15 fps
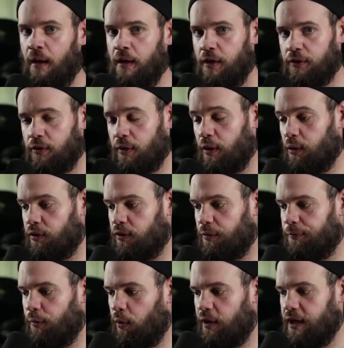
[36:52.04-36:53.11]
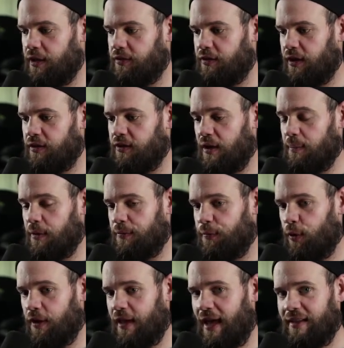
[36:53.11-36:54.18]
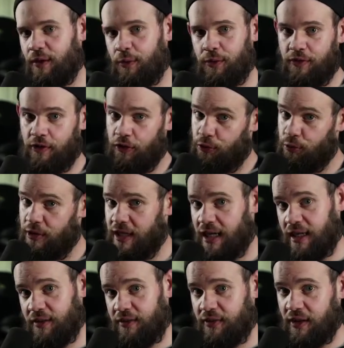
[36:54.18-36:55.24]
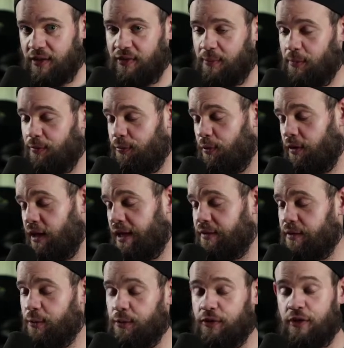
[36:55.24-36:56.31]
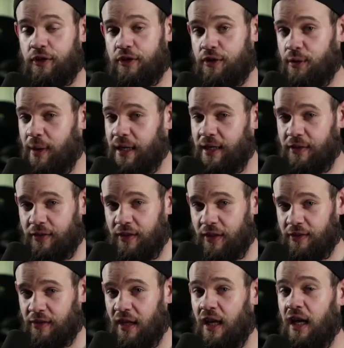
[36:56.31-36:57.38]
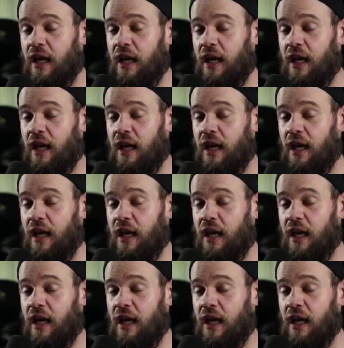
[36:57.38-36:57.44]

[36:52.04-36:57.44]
So there was the 486, and before that there was the 386, and before that there was the 286,